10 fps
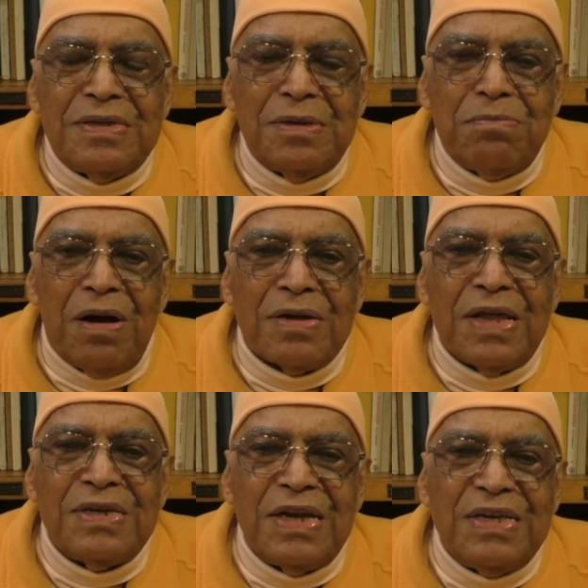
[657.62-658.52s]

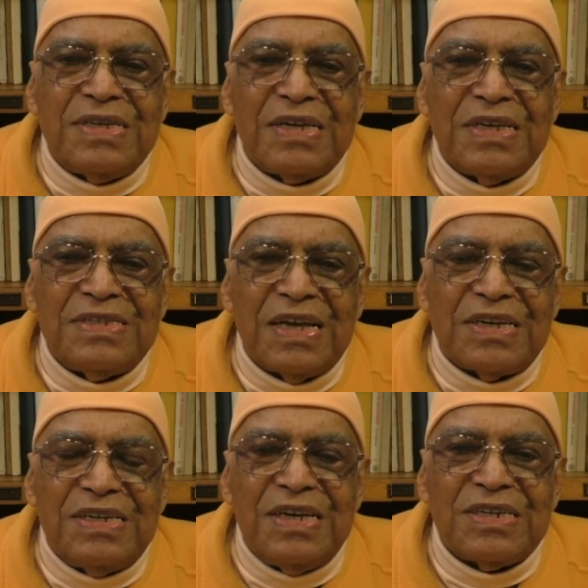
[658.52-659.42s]
mother nature is the
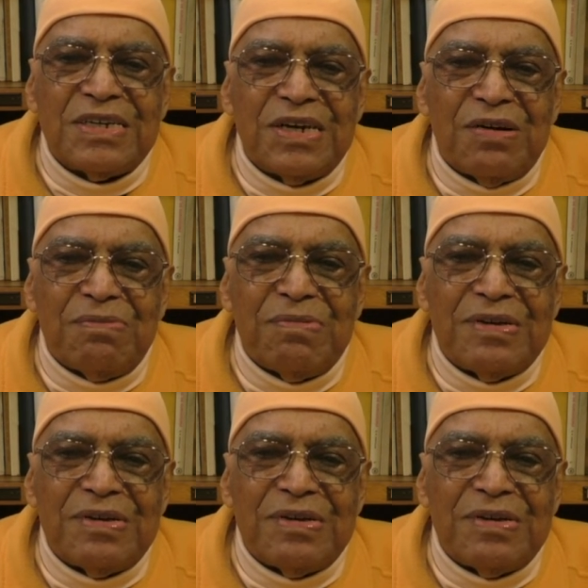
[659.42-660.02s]
creation of